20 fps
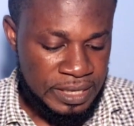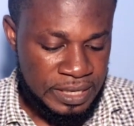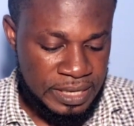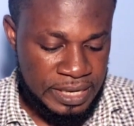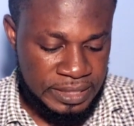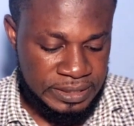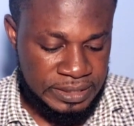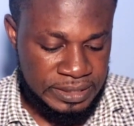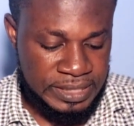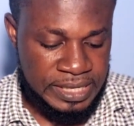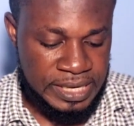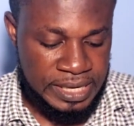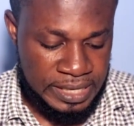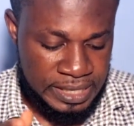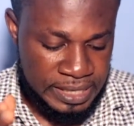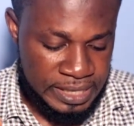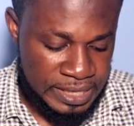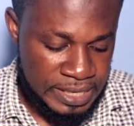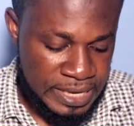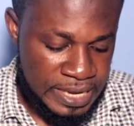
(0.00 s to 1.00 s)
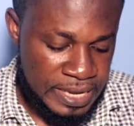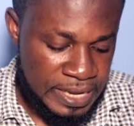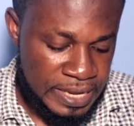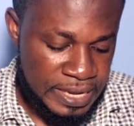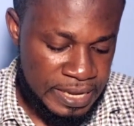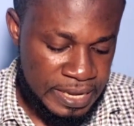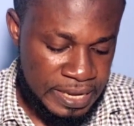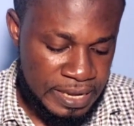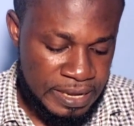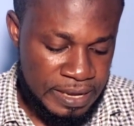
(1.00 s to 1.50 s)
that can
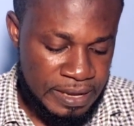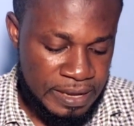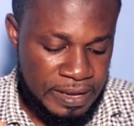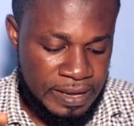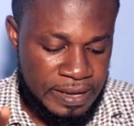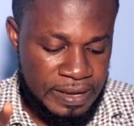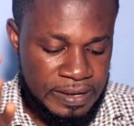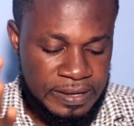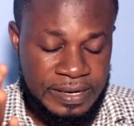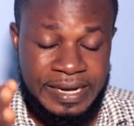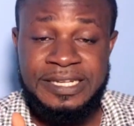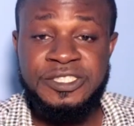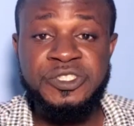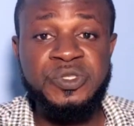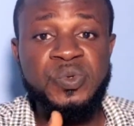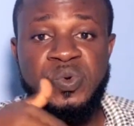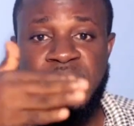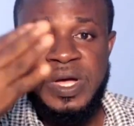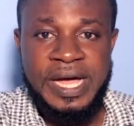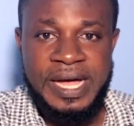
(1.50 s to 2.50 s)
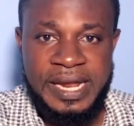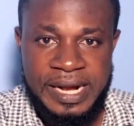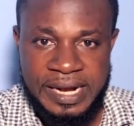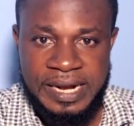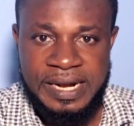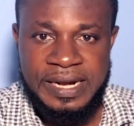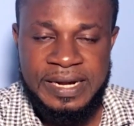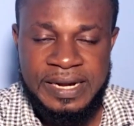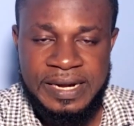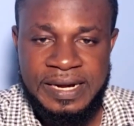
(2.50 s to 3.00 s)
that you
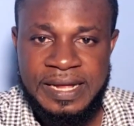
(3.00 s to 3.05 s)
can